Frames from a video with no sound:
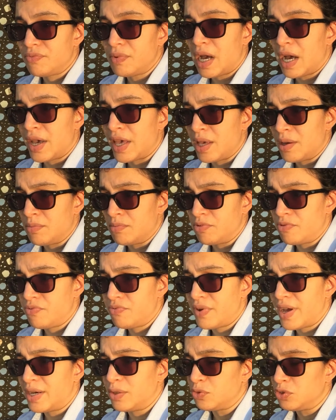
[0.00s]
am
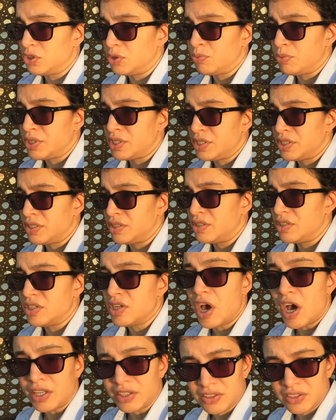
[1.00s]
found to be
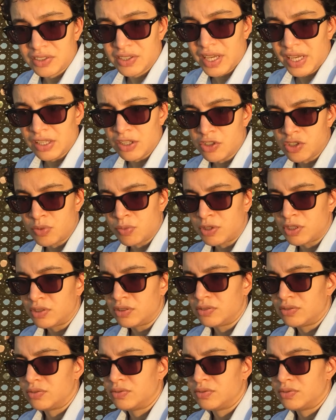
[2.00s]
not eligible